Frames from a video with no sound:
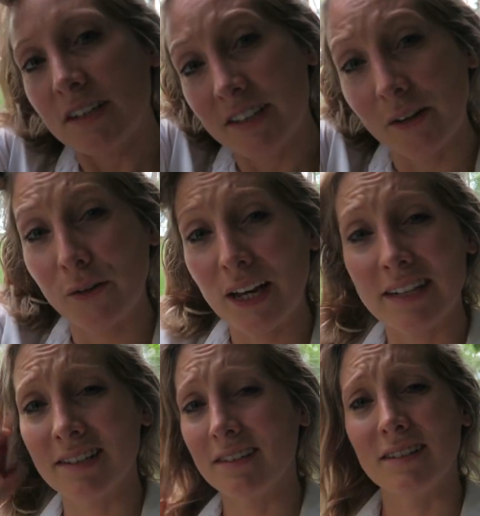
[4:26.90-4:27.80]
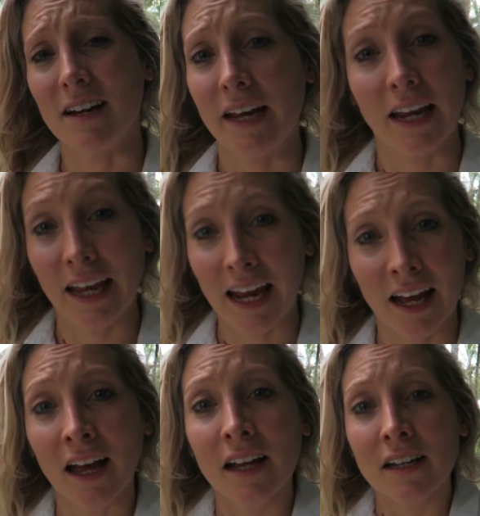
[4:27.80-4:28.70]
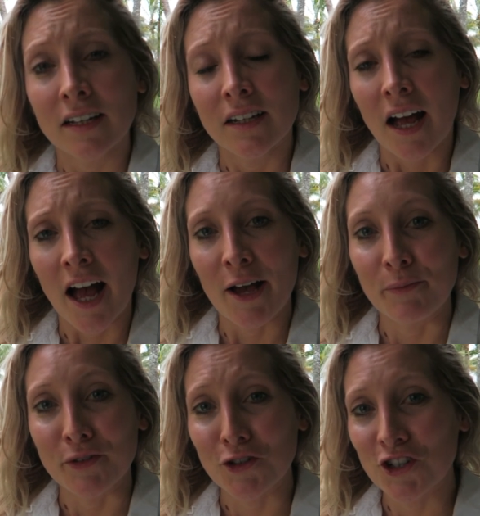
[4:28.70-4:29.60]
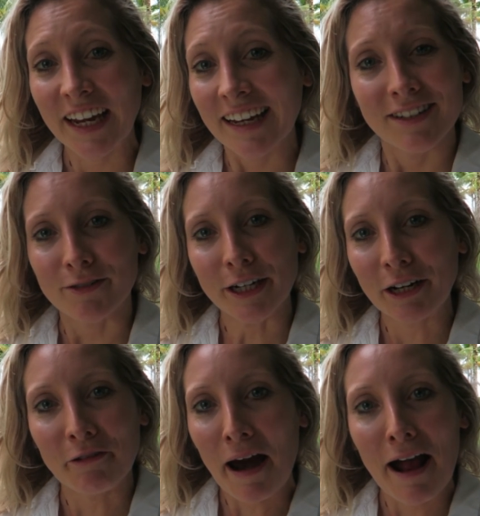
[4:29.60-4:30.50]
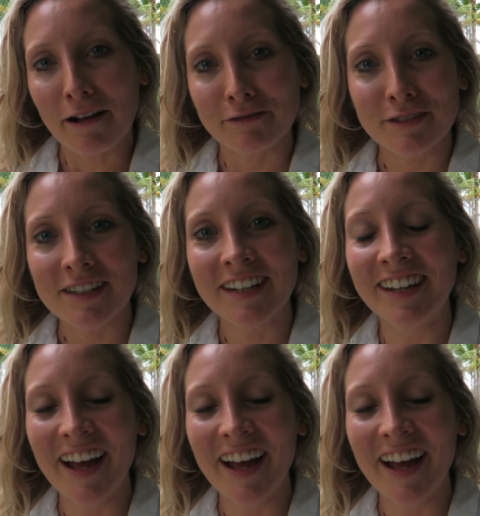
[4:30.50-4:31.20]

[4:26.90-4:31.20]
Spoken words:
So it's stunning here. There's chickens running around,